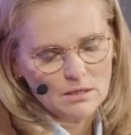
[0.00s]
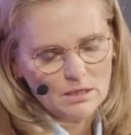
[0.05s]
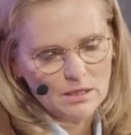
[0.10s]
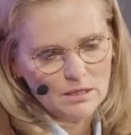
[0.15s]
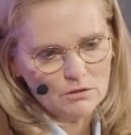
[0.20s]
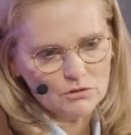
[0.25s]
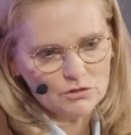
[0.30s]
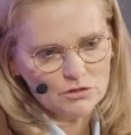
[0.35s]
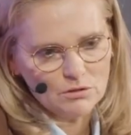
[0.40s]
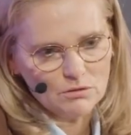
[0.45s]

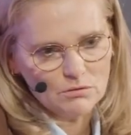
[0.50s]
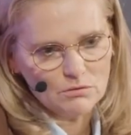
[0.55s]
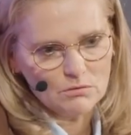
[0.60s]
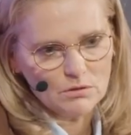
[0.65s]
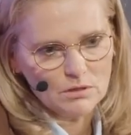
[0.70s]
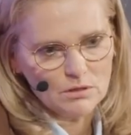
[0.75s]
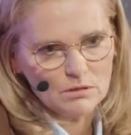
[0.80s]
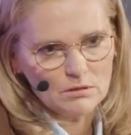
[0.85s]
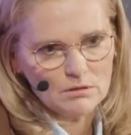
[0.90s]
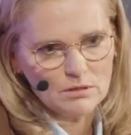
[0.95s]
I
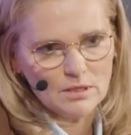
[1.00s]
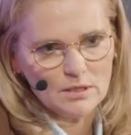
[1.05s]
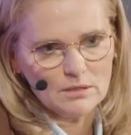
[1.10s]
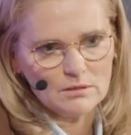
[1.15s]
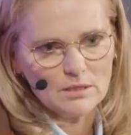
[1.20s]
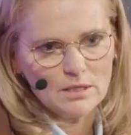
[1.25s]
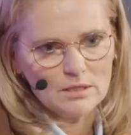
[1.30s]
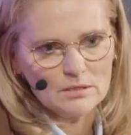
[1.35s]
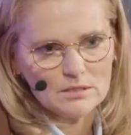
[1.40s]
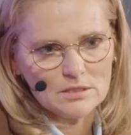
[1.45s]
also
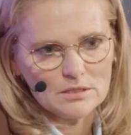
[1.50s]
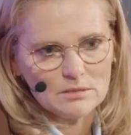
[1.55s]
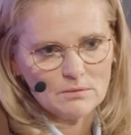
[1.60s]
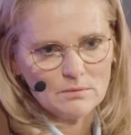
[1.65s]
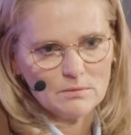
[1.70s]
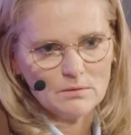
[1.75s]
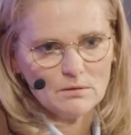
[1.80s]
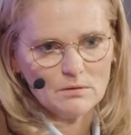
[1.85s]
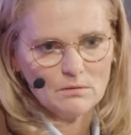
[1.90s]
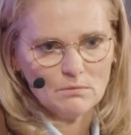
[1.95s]
think that
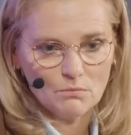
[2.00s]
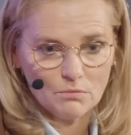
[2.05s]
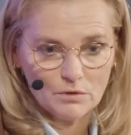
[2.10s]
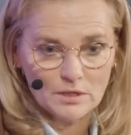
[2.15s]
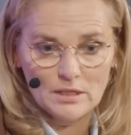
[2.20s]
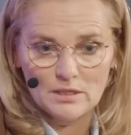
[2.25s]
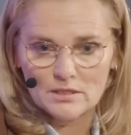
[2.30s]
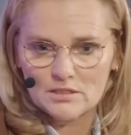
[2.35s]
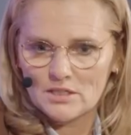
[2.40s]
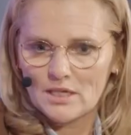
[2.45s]

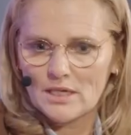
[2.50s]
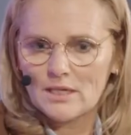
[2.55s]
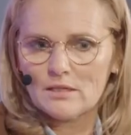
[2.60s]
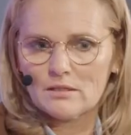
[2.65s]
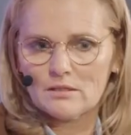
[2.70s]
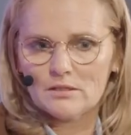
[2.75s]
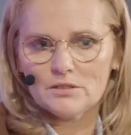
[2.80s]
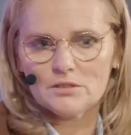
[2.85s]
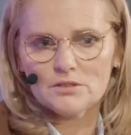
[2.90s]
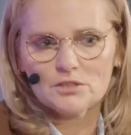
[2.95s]
we as
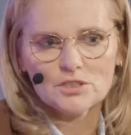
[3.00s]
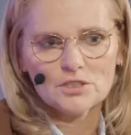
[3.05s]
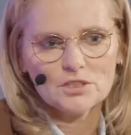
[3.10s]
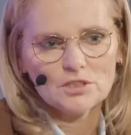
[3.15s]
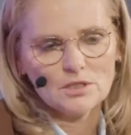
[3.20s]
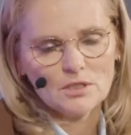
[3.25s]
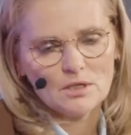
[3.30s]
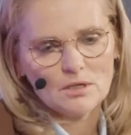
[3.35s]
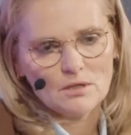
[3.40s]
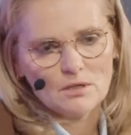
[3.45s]

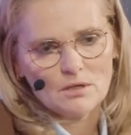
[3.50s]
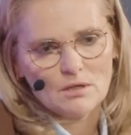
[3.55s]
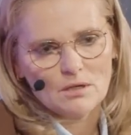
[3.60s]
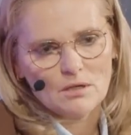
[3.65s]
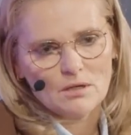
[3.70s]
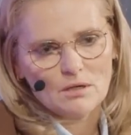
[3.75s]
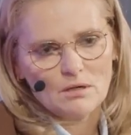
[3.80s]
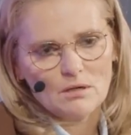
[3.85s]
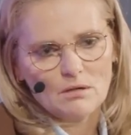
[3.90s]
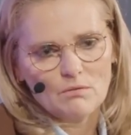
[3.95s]
England,
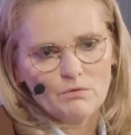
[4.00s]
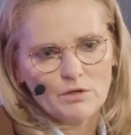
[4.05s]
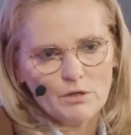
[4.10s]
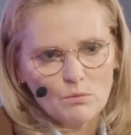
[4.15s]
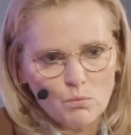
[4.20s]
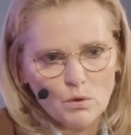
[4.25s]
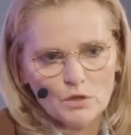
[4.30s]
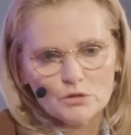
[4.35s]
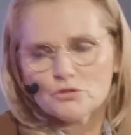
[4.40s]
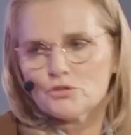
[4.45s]

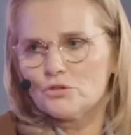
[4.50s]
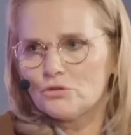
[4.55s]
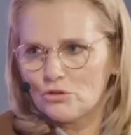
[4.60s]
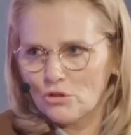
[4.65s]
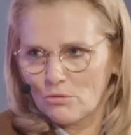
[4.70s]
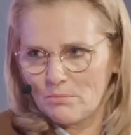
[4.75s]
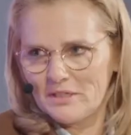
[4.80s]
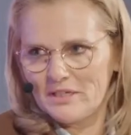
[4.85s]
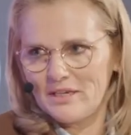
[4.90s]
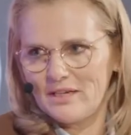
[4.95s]
we want to
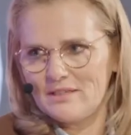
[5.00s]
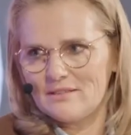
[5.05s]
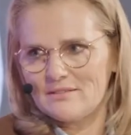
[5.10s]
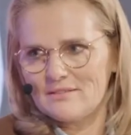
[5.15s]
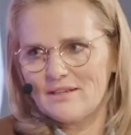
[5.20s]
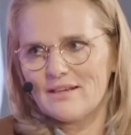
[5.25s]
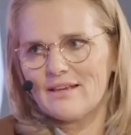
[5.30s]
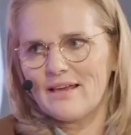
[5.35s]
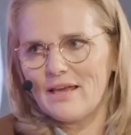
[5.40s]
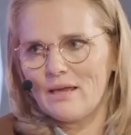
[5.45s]
dominate
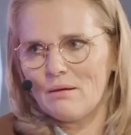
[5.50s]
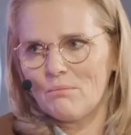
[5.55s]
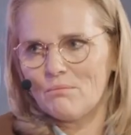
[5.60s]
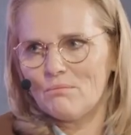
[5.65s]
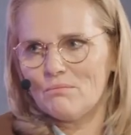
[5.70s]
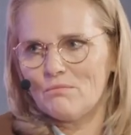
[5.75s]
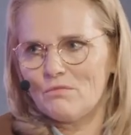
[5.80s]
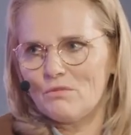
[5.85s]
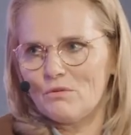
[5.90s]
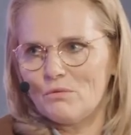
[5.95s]
the
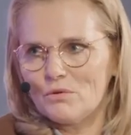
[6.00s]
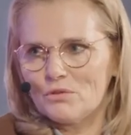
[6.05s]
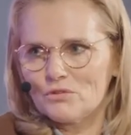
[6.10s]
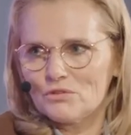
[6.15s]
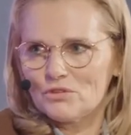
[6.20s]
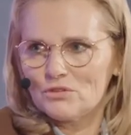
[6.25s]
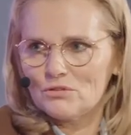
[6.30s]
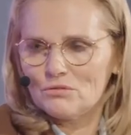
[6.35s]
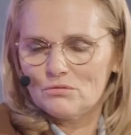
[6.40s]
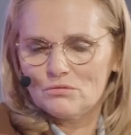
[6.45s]
game. We
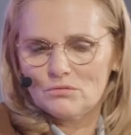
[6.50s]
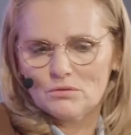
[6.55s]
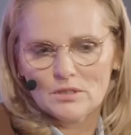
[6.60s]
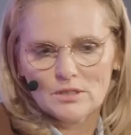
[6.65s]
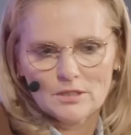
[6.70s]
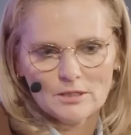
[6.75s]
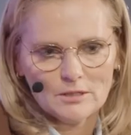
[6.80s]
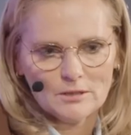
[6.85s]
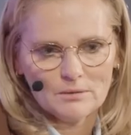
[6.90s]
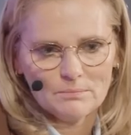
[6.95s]
want to,
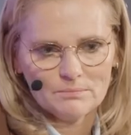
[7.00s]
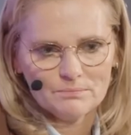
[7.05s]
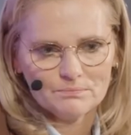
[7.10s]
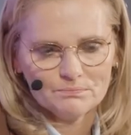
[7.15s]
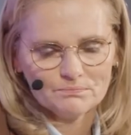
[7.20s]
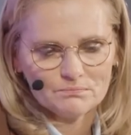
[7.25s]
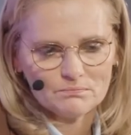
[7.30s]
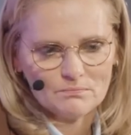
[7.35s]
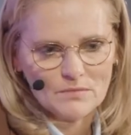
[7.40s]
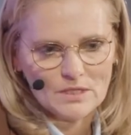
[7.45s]

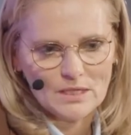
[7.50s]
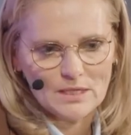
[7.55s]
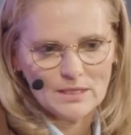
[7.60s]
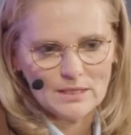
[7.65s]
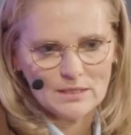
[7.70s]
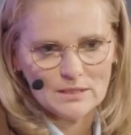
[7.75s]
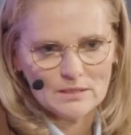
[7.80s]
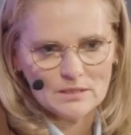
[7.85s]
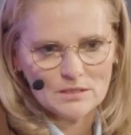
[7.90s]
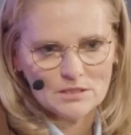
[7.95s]

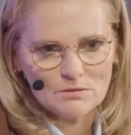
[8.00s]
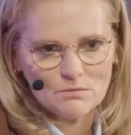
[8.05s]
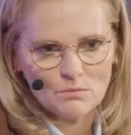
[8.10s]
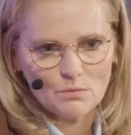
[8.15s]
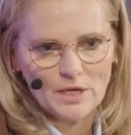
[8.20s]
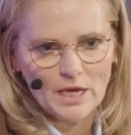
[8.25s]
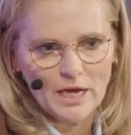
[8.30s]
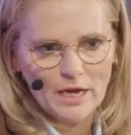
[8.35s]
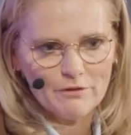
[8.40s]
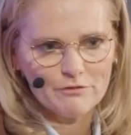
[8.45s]
and
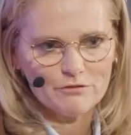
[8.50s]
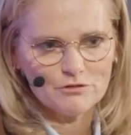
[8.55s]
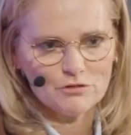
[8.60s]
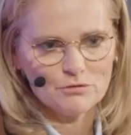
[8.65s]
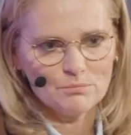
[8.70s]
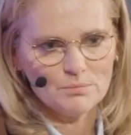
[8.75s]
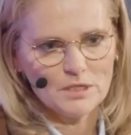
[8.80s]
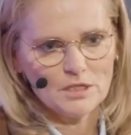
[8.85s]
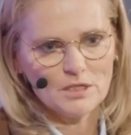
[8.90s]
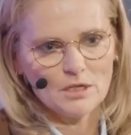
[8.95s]
we have
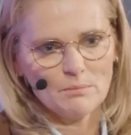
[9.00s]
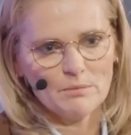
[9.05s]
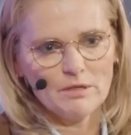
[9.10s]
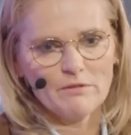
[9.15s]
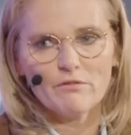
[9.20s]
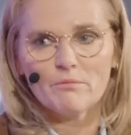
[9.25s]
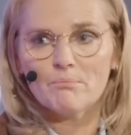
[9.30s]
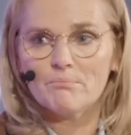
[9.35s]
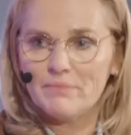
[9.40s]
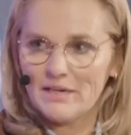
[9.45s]
to become
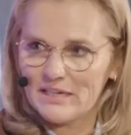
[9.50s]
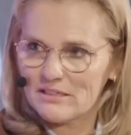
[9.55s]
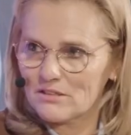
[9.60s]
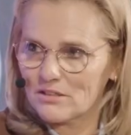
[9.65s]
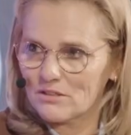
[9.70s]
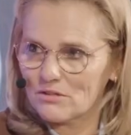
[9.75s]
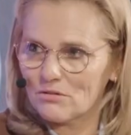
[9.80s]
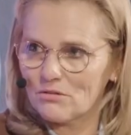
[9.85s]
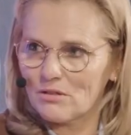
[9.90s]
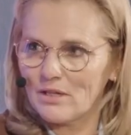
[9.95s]
even
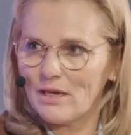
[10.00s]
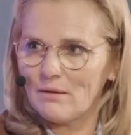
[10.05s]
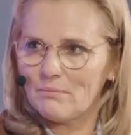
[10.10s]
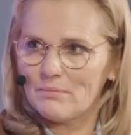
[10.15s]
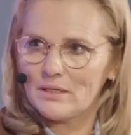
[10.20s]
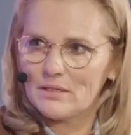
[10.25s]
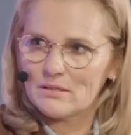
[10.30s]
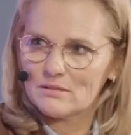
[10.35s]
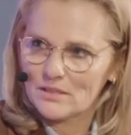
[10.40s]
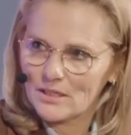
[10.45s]
better to that,
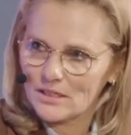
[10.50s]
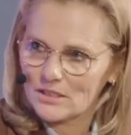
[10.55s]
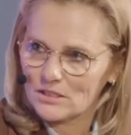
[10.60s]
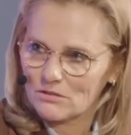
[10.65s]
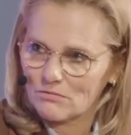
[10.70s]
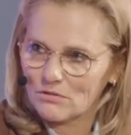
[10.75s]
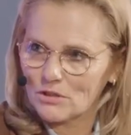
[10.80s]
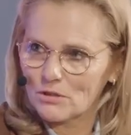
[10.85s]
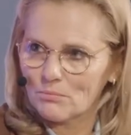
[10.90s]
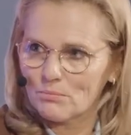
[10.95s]
being
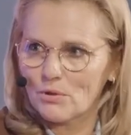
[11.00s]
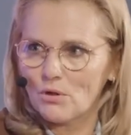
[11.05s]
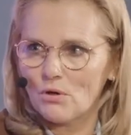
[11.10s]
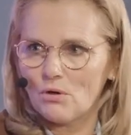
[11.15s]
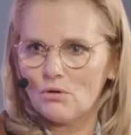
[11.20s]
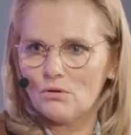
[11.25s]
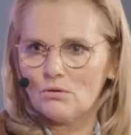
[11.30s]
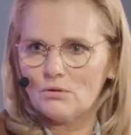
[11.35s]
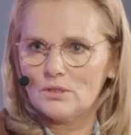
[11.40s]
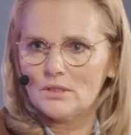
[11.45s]
tighter on the
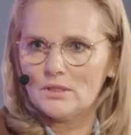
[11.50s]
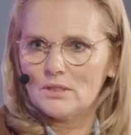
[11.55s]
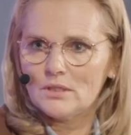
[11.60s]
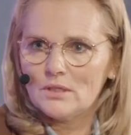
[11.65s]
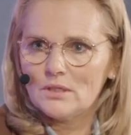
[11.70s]
ball.